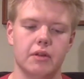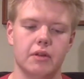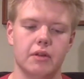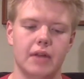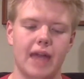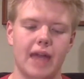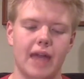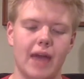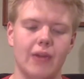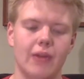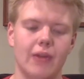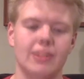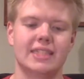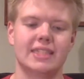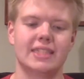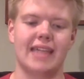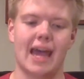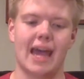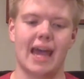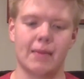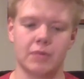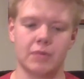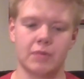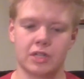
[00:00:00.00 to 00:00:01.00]
now
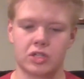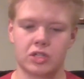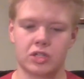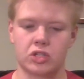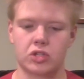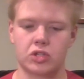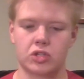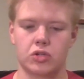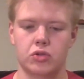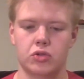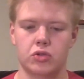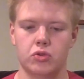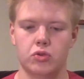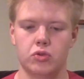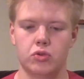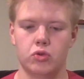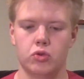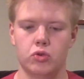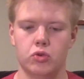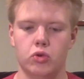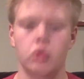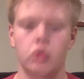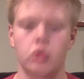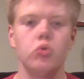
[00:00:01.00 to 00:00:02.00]
established
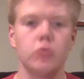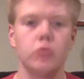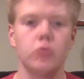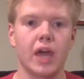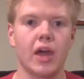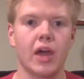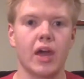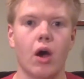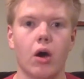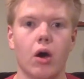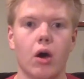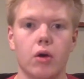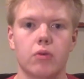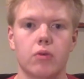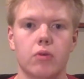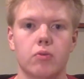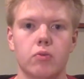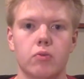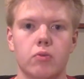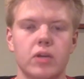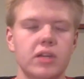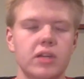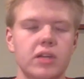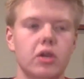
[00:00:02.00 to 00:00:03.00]
who they are.
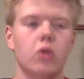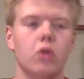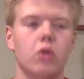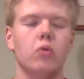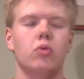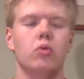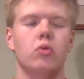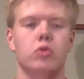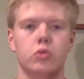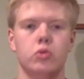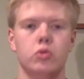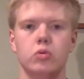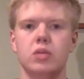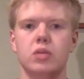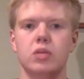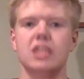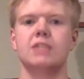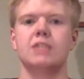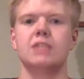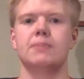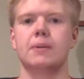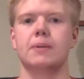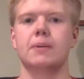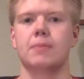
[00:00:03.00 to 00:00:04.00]
We know who
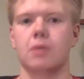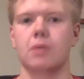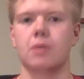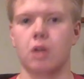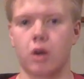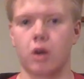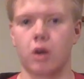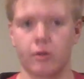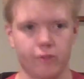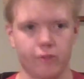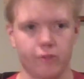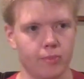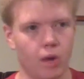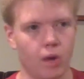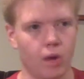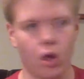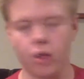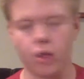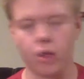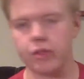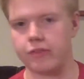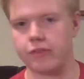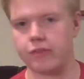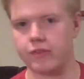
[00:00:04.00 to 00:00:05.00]
these people are from
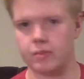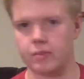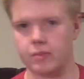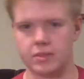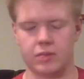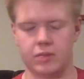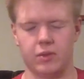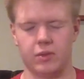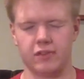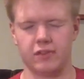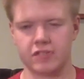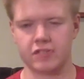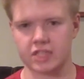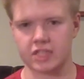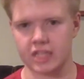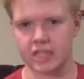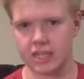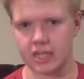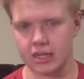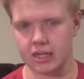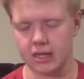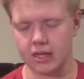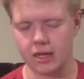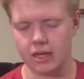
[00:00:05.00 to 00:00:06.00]
all the films that we've
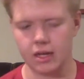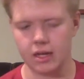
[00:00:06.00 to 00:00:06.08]
seen,